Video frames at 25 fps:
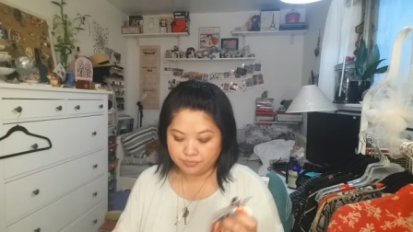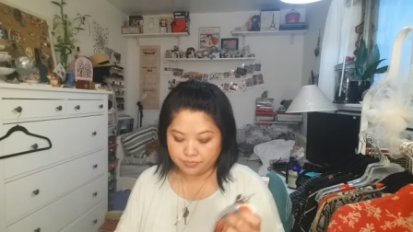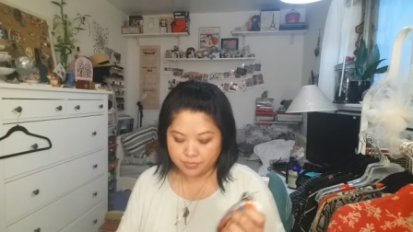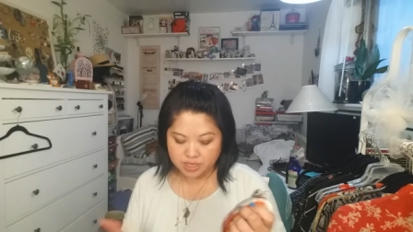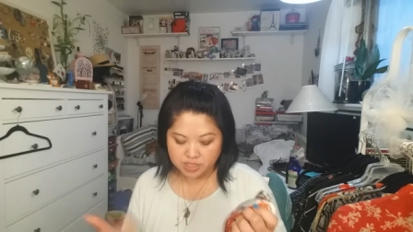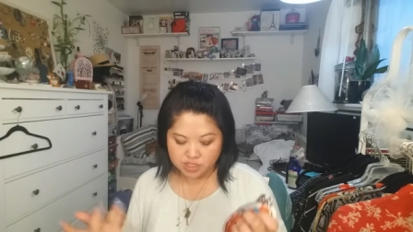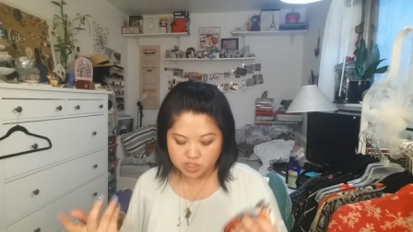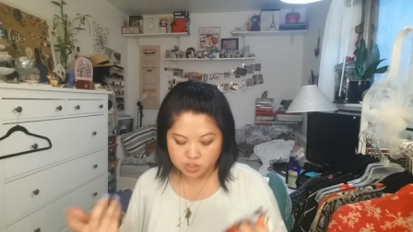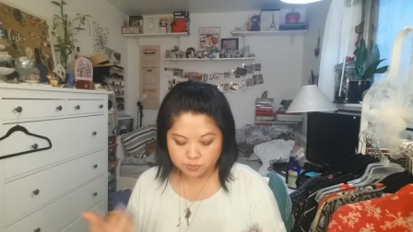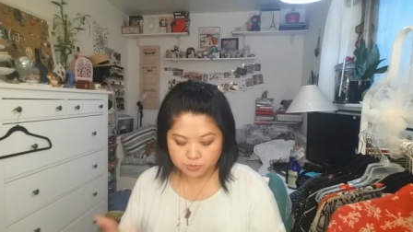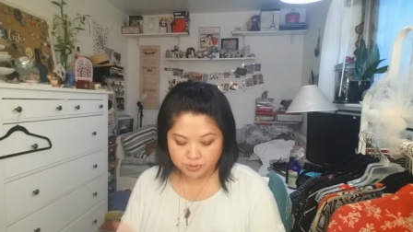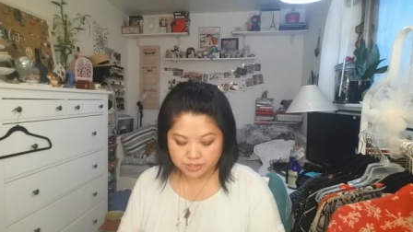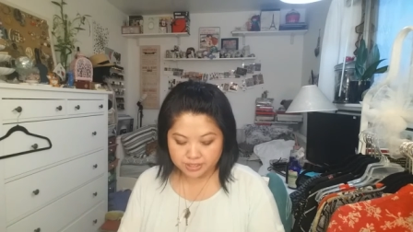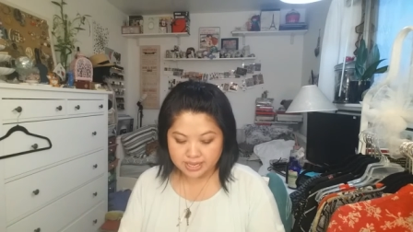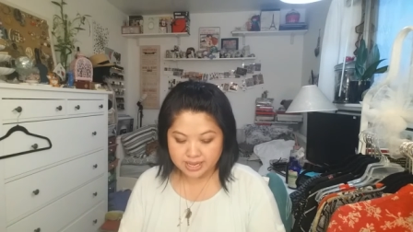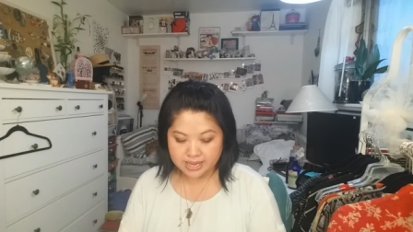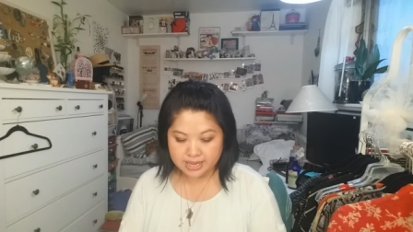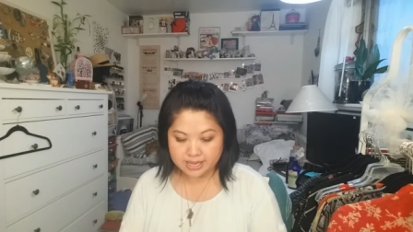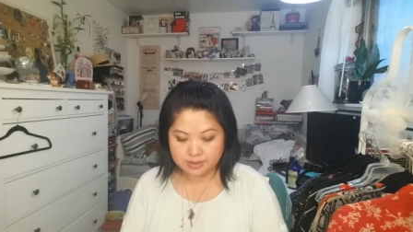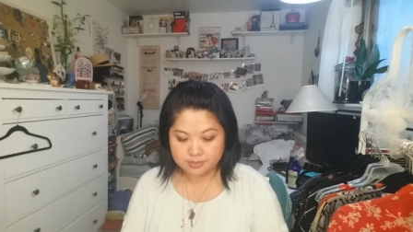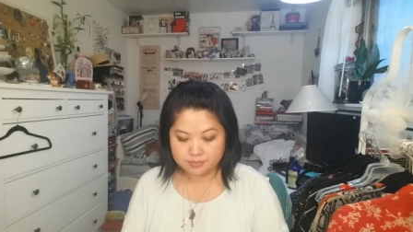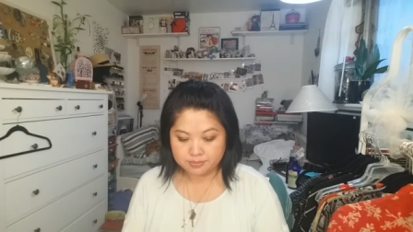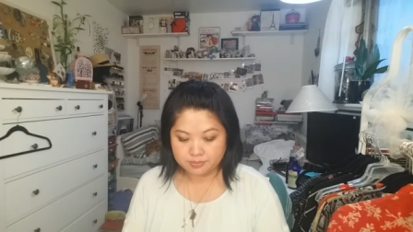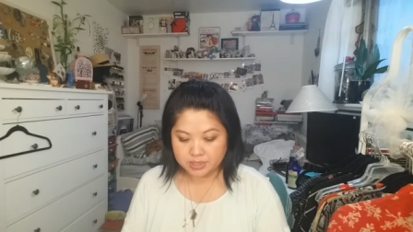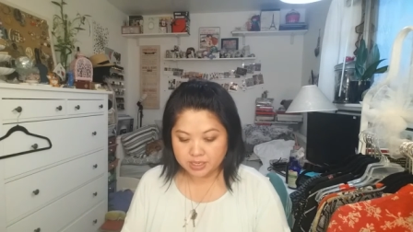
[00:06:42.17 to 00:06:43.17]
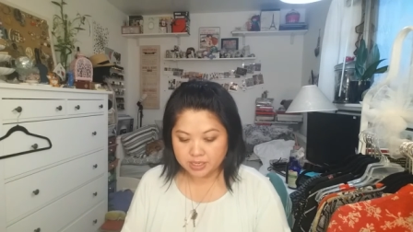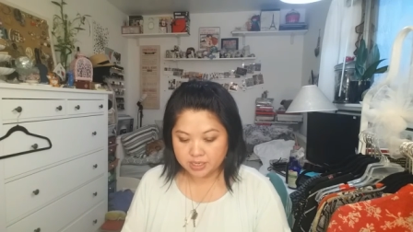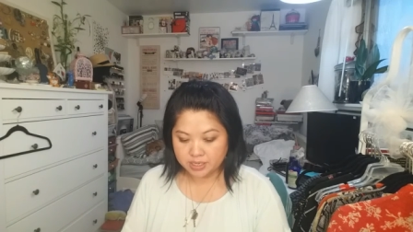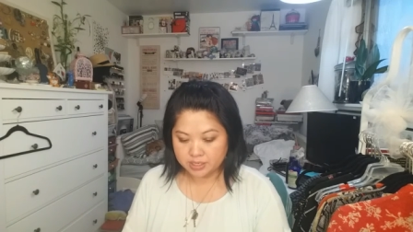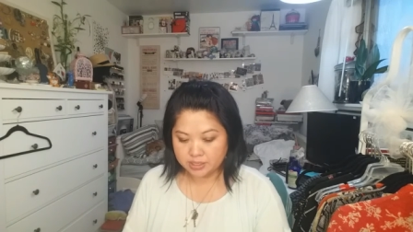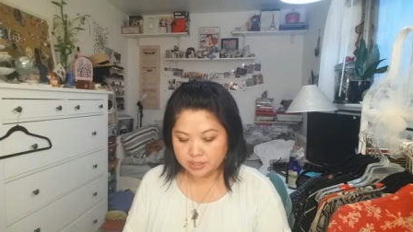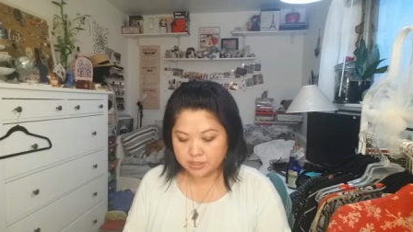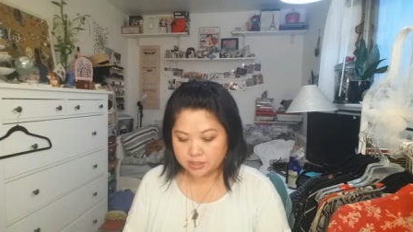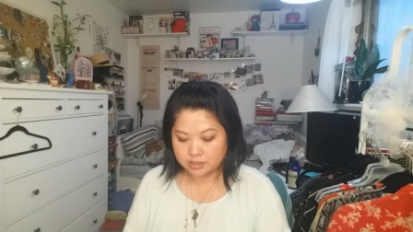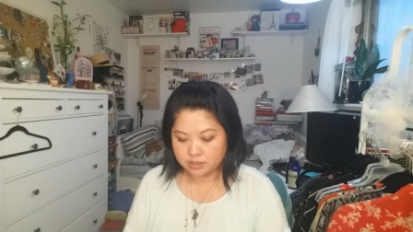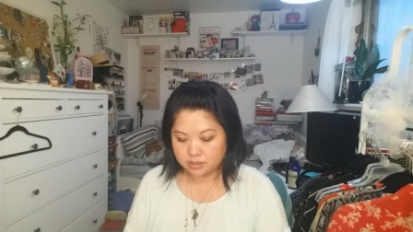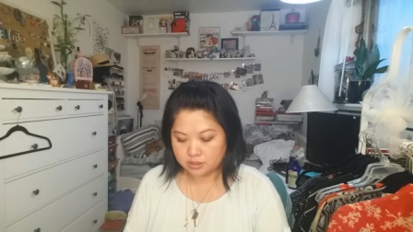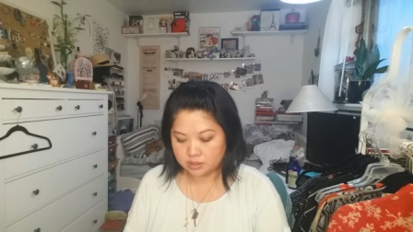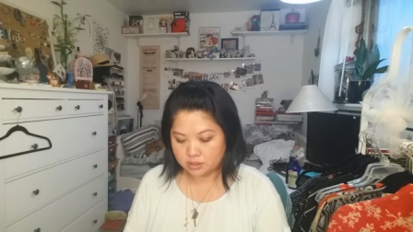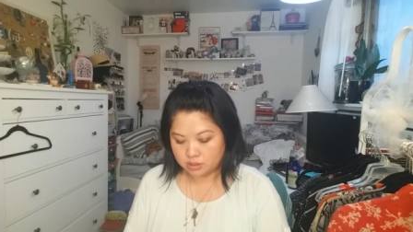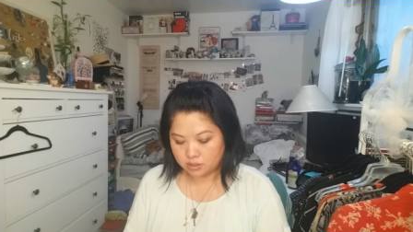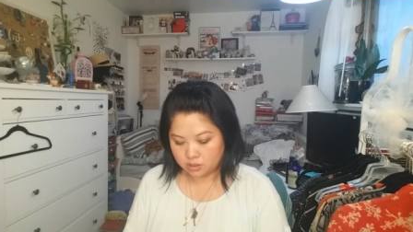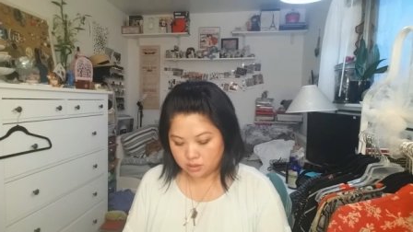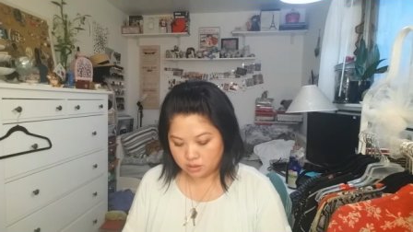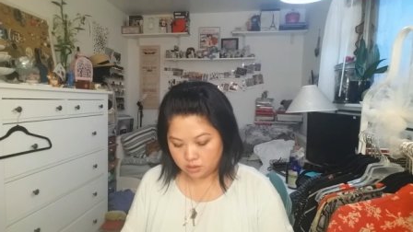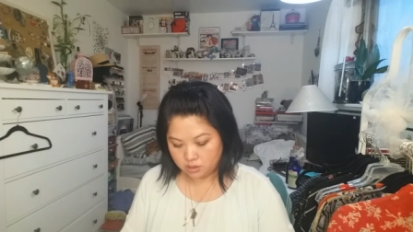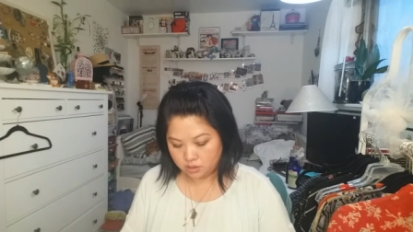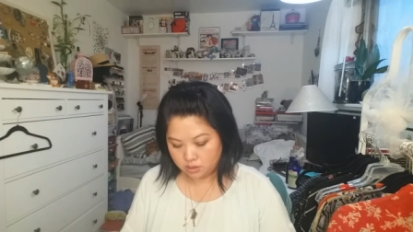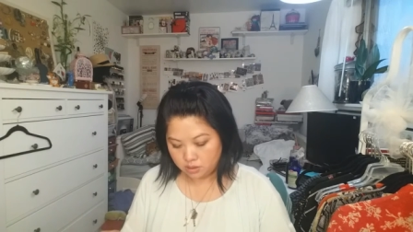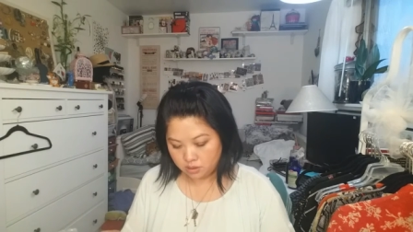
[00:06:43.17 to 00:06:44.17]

I just bring that because